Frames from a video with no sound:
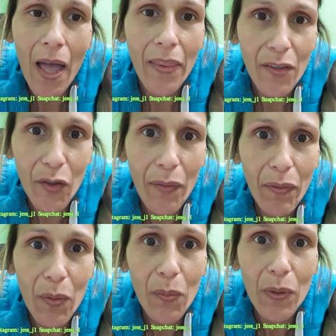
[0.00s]
and the
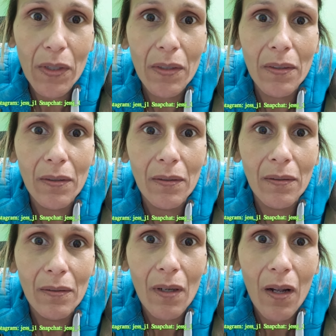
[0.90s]
drive-through was
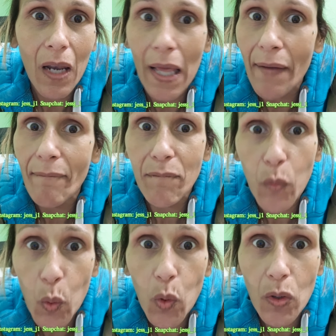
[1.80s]
like
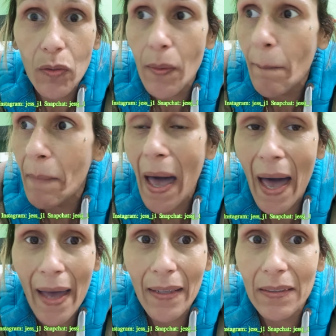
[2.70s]
full,
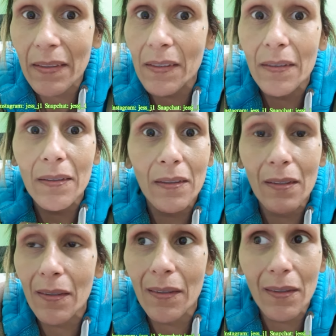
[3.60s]
packed,
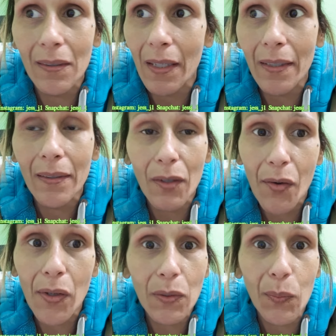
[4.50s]
like the
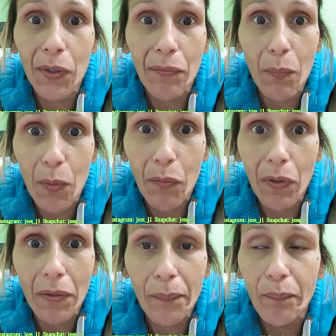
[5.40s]
cars weren't even
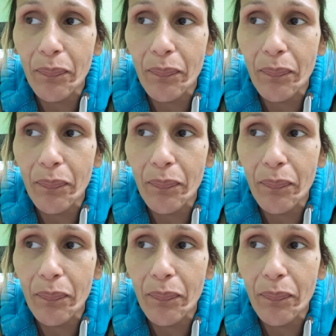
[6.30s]
moving.